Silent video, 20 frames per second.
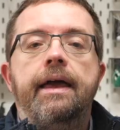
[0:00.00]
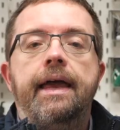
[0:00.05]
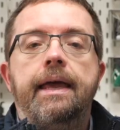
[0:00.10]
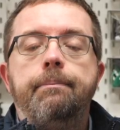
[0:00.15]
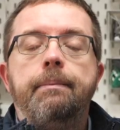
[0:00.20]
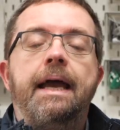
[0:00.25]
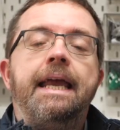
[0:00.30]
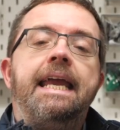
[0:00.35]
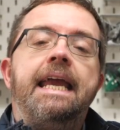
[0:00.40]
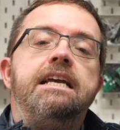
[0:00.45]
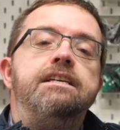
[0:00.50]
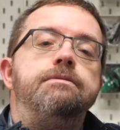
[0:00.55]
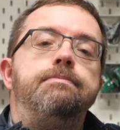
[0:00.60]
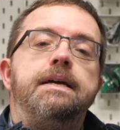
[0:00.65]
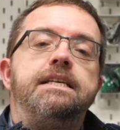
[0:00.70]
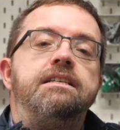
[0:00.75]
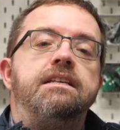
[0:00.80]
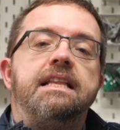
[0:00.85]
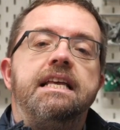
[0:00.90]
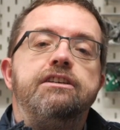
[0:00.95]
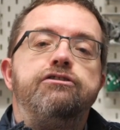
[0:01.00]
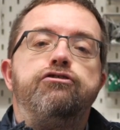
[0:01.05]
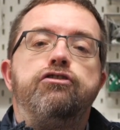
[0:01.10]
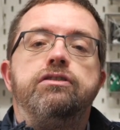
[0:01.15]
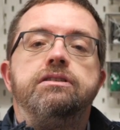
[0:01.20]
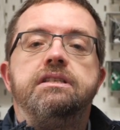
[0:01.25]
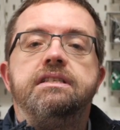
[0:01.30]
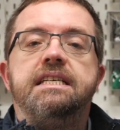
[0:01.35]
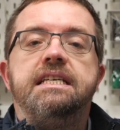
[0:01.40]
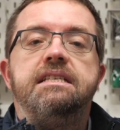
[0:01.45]
In my case, my
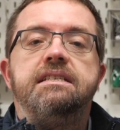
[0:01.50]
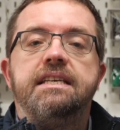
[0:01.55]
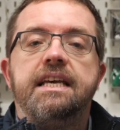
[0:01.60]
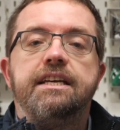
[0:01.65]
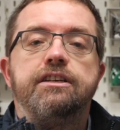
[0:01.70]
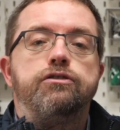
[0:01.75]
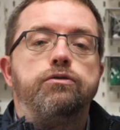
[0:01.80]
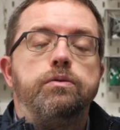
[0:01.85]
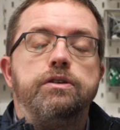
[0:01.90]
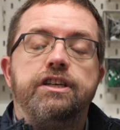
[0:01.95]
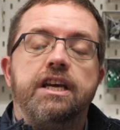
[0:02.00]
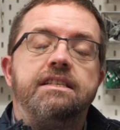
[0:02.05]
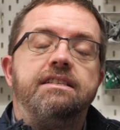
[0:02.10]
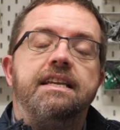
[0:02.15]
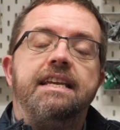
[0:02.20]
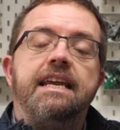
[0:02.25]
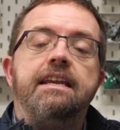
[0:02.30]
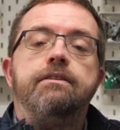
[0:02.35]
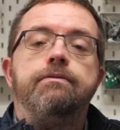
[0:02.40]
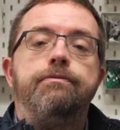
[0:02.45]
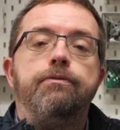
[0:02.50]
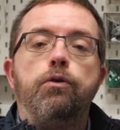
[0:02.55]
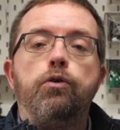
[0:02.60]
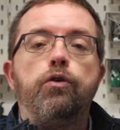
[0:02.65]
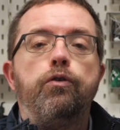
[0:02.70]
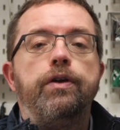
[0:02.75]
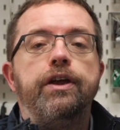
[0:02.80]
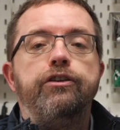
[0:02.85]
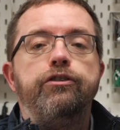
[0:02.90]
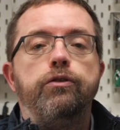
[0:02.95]
Celestron C6, which has a native
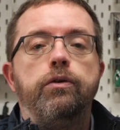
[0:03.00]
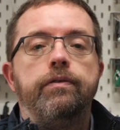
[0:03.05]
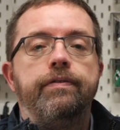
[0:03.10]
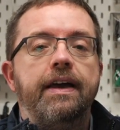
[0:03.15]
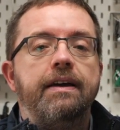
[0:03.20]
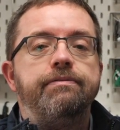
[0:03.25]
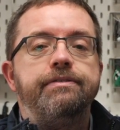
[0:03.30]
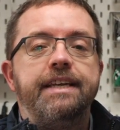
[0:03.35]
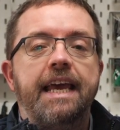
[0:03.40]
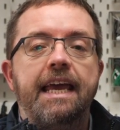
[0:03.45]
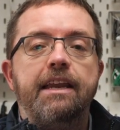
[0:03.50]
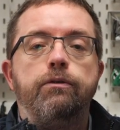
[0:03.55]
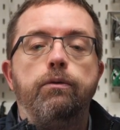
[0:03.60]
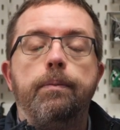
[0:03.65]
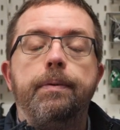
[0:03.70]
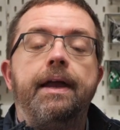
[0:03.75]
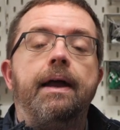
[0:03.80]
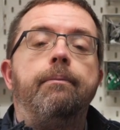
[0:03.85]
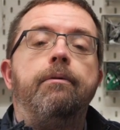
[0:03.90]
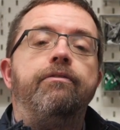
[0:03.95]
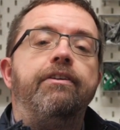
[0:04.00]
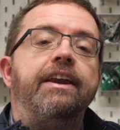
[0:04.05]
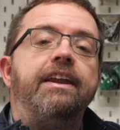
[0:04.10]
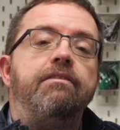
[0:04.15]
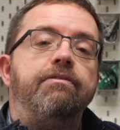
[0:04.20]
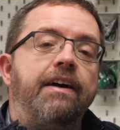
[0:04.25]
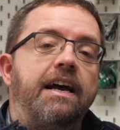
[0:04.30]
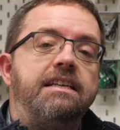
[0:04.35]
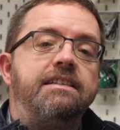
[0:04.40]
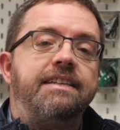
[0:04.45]
focal ratio of f10, will become a very
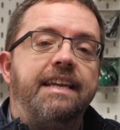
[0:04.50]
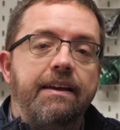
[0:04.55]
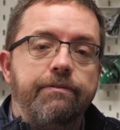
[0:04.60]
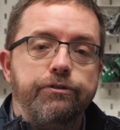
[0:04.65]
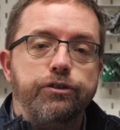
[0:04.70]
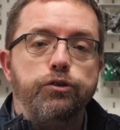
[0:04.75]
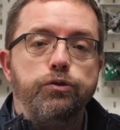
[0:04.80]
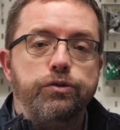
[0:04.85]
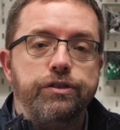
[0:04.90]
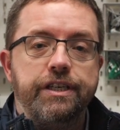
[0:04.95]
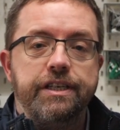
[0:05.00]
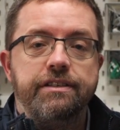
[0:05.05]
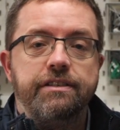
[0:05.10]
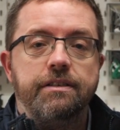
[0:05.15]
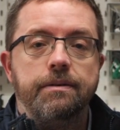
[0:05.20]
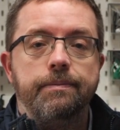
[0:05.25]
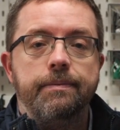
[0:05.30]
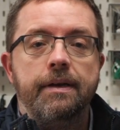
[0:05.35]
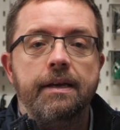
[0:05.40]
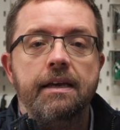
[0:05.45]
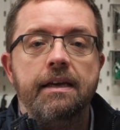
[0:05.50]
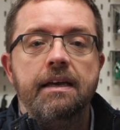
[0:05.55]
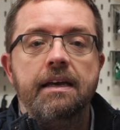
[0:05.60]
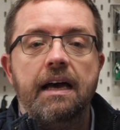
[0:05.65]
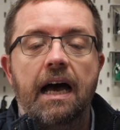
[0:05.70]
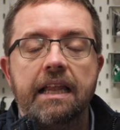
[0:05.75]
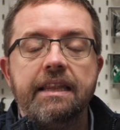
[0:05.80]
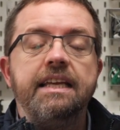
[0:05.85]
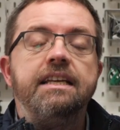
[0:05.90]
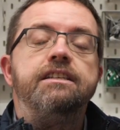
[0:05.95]
fast f2 system.
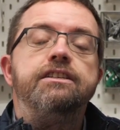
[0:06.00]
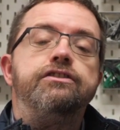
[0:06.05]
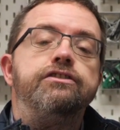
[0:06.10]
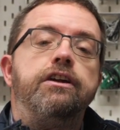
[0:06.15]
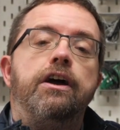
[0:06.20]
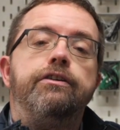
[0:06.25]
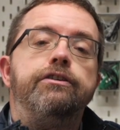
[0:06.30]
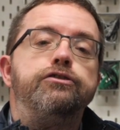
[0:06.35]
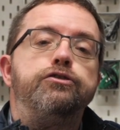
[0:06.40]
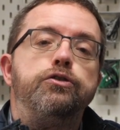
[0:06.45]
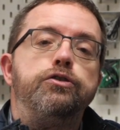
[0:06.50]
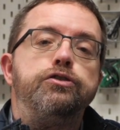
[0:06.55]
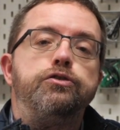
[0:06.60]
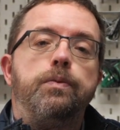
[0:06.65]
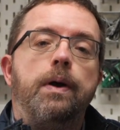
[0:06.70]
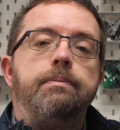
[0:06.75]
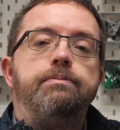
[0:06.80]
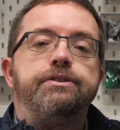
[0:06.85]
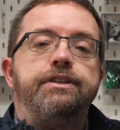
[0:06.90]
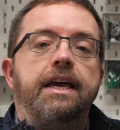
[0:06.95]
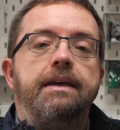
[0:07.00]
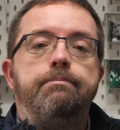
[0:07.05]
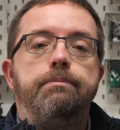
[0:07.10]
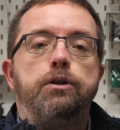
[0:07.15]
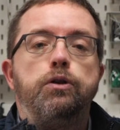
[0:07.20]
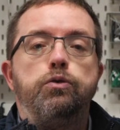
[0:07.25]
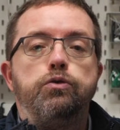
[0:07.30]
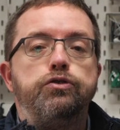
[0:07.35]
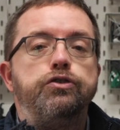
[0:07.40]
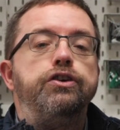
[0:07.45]
I'll link to Starizona's website
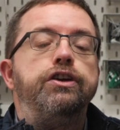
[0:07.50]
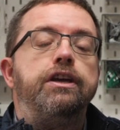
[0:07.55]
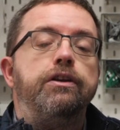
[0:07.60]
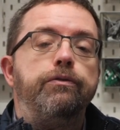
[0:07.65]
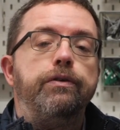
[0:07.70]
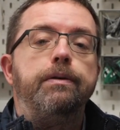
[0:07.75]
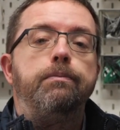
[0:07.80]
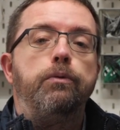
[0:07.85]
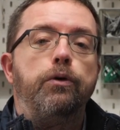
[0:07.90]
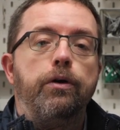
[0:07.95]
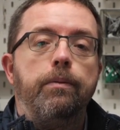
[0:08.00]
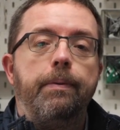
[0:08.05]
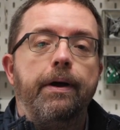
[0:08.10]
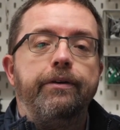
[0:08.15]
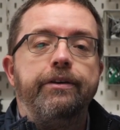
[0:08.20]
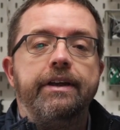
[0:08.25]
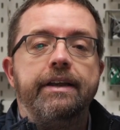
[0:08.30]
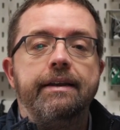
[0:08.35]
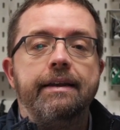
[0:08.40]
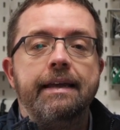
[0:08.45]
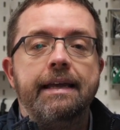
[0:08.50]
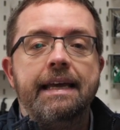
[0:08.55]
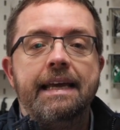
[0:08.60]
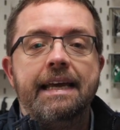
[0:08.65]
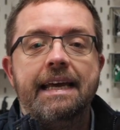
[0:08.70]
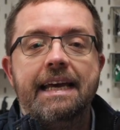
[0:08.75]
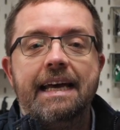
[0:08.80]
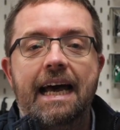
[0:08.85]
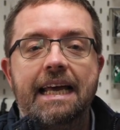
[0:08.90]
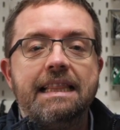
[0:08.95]
below so you can read more about it.
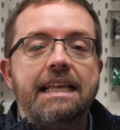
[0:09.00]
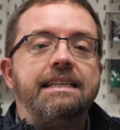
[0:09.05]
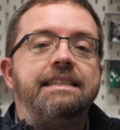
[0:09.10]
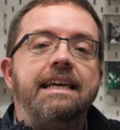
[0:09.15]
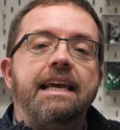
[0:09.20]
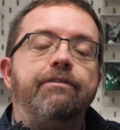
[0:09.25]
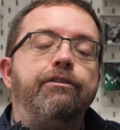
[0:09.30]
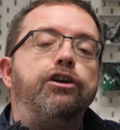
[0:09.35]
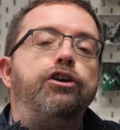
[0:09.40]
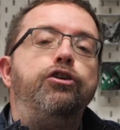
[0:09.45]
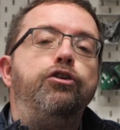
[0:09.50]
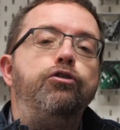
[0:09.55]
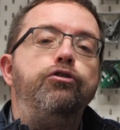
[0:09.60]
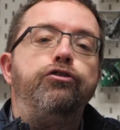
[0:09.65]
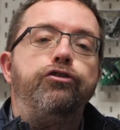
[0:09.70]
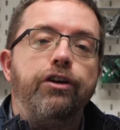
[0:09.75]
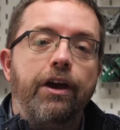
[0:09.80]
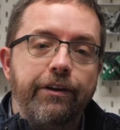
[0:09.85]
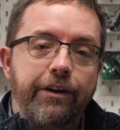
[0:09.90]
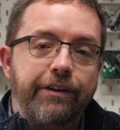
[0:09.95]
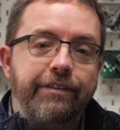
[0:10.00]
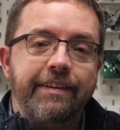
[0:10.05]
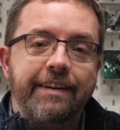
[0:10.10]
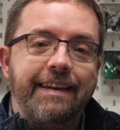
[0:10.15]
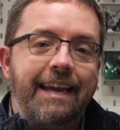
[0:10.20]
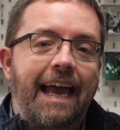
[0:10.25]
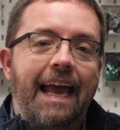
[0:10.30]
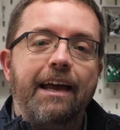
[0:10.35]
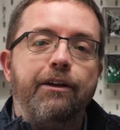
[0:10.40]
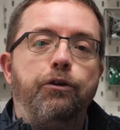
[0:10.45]
I'd like to give a huge shout out to
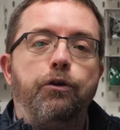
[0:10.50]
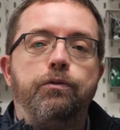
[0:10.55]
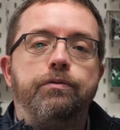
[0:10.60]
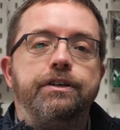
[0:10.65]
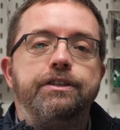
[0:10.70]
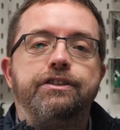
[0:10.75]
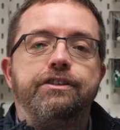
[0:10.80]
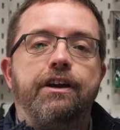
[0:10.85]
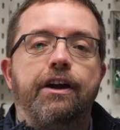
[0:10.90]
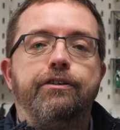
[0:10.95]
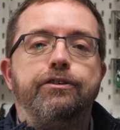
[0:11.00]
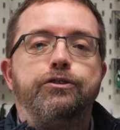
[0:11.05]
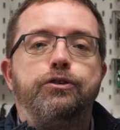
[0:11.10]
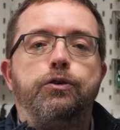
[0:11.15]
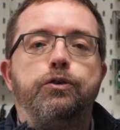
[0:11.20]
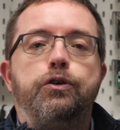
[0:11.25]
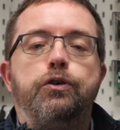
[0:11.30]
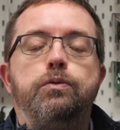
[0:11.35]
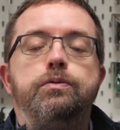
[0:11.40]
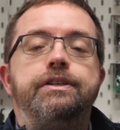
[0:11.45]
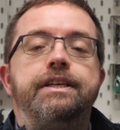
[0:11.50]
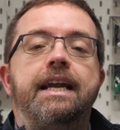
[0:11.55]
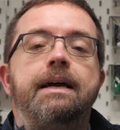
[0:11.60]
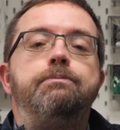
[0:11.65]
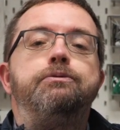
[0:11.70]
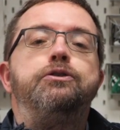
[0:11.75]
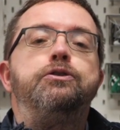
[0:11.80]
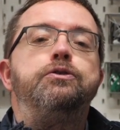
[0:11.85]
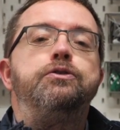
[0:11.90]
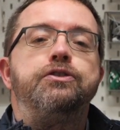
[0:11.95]
Diane over at Starizona, who was an
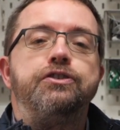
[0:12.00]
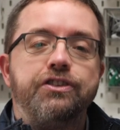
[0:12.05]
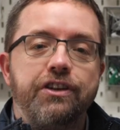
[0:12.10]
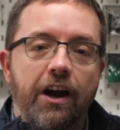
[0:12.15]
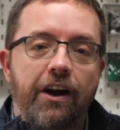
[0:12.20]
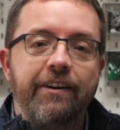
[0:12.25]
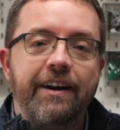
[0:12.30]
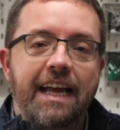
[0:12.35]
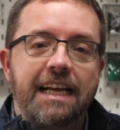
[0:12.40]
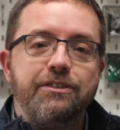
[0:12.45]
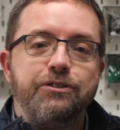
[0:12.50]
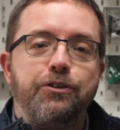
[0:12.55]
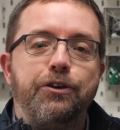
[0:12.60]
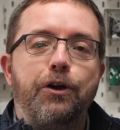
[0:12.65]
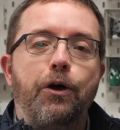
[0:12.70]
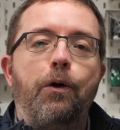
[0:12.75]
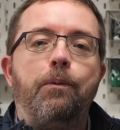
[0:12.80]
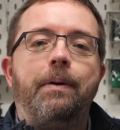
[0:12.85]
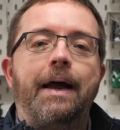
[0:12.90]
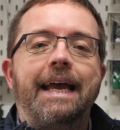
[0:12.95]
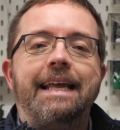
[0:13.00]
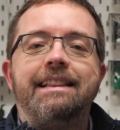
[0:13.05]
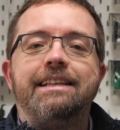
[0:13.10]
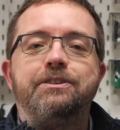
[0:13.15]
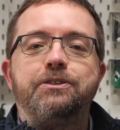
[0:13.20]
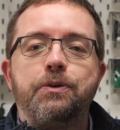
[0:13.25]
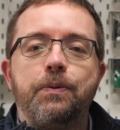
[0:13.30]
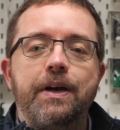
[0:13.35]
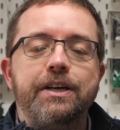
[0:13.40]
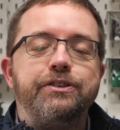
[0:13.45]
absolute star in answering all my
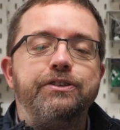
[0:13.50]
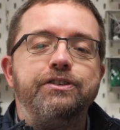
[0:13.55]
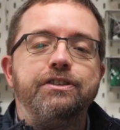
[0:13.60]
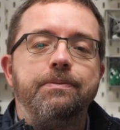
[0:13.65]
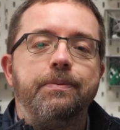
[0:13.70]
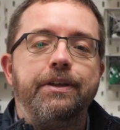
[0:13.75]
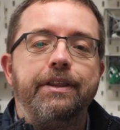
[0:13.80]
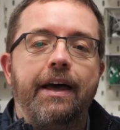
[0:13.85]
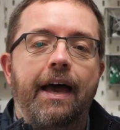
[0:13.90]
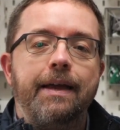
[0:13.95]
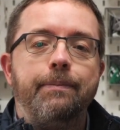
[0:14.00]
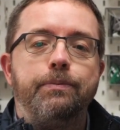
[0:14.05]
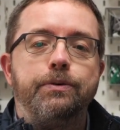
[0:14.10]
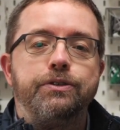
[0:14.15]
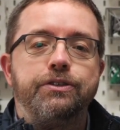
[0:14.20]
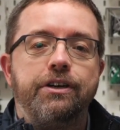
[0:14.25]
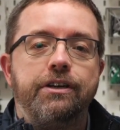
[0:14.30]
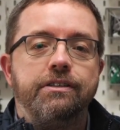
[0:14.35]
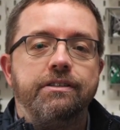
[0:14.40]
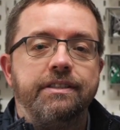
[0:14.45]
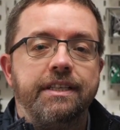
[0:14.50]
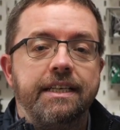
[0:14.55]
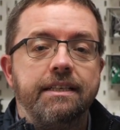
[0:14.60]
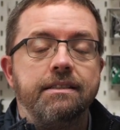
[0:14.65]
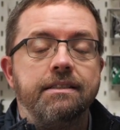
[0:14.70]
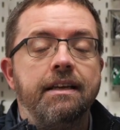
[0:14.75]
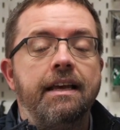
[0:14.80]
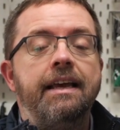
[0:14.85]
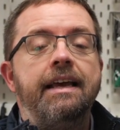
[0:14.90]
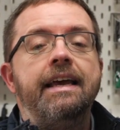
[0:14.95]
endless questions about the Hyperstar
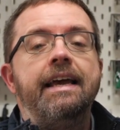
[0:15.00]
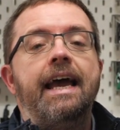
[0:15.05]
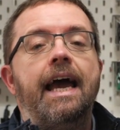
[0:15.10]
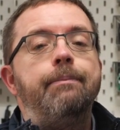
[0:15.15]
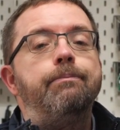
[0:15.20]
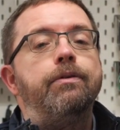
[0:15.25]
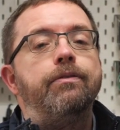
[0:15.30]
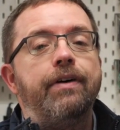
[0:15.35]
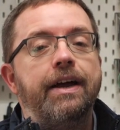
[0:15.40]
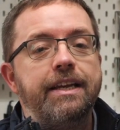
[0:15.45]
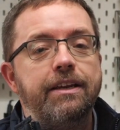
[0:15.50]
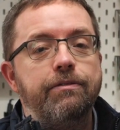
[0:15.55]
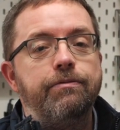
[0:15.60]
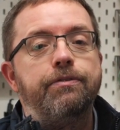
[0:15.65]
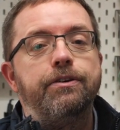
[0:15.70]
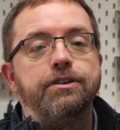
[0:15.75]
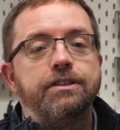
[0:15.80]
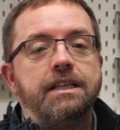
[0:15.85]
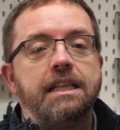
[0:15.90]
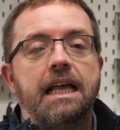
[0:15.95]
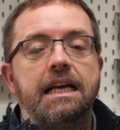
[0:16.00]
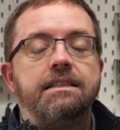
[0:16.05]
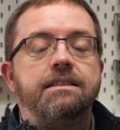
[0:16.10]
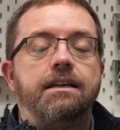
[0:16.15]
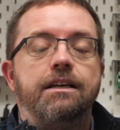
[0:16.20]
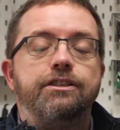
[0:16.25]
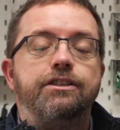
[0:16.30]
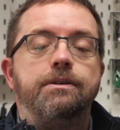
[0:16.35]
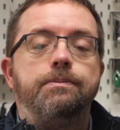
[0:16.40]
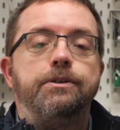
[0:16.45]
6 and provided first class
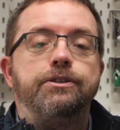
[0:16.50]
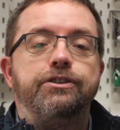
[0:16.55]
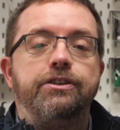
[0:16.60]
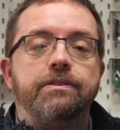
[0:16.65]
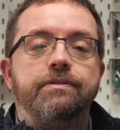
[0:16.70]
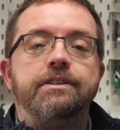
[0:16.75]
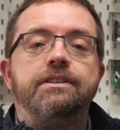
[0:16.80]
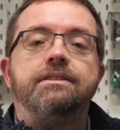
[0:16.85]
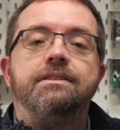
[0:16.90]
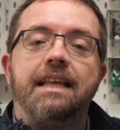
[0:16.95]
customer service.